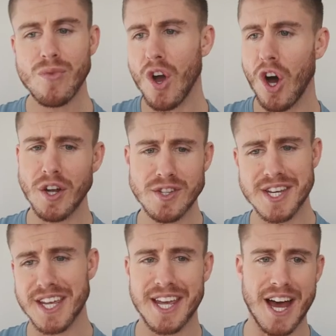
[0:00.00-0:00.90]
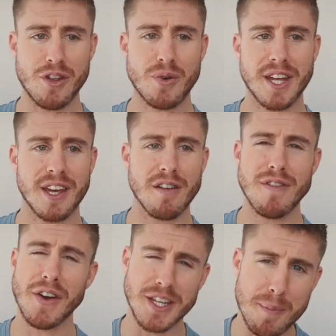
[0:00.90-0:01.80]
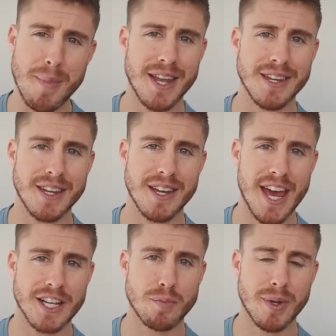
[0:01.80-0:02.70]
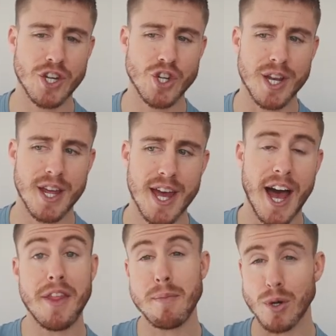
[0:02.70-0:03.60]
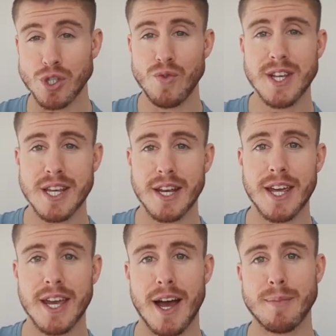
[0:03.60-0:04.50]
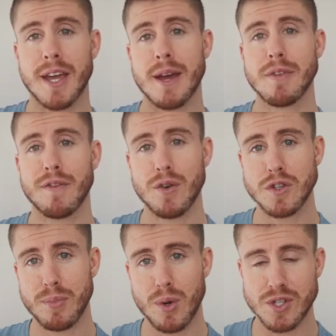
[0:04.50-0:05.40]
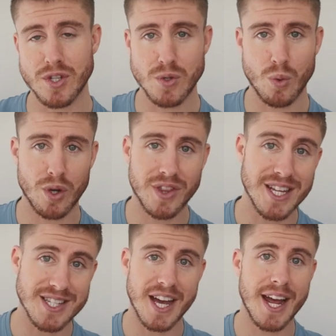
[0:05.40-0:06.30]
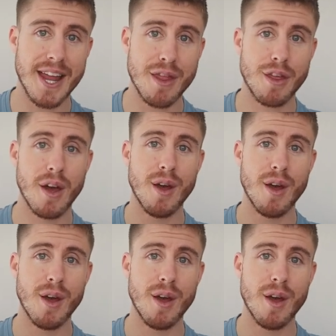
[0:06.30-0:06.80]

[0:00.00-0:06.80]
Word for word: hunting, gathering, a very demanding expedition. And then most recently I became the first person to walk the entire length